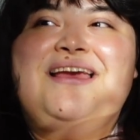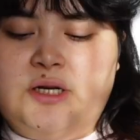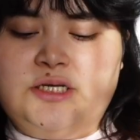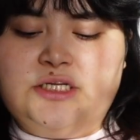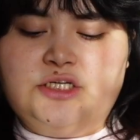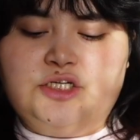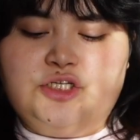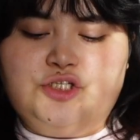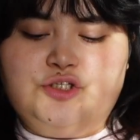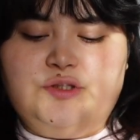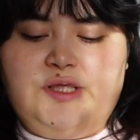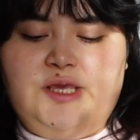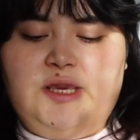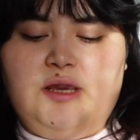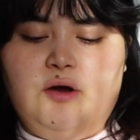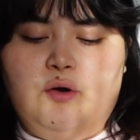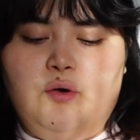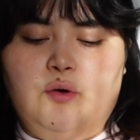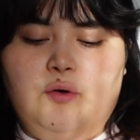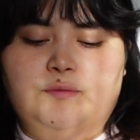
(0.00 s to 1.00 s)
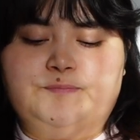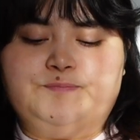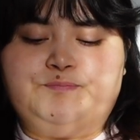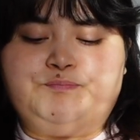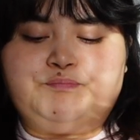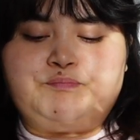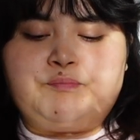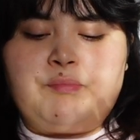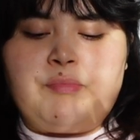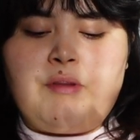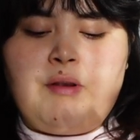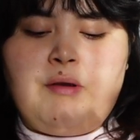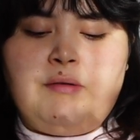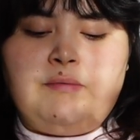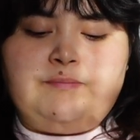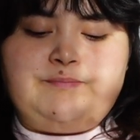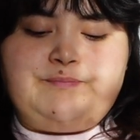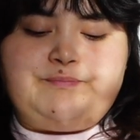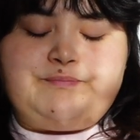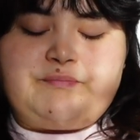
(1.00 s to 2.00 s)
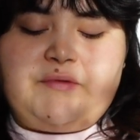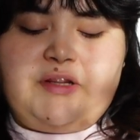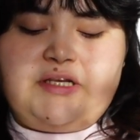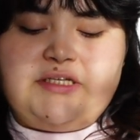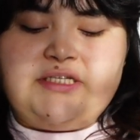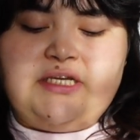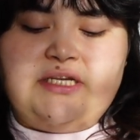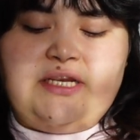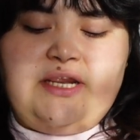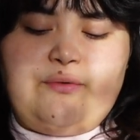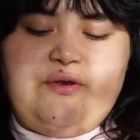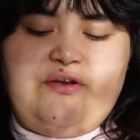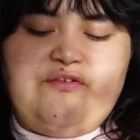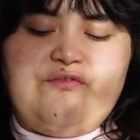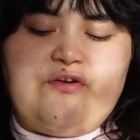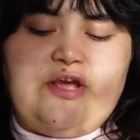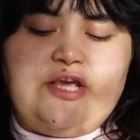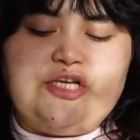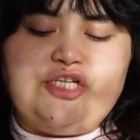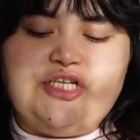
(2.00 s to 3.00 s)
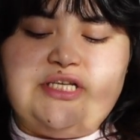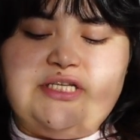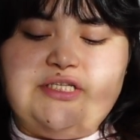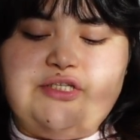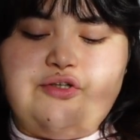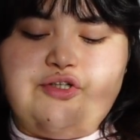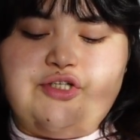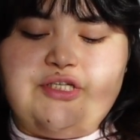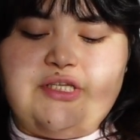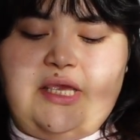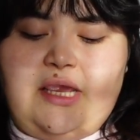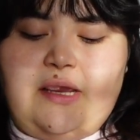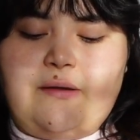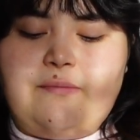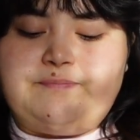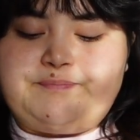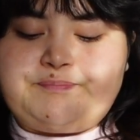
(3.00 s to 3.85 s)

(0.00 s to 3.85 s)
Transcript: I'm wanting to do like a whole Sunday refresh because usually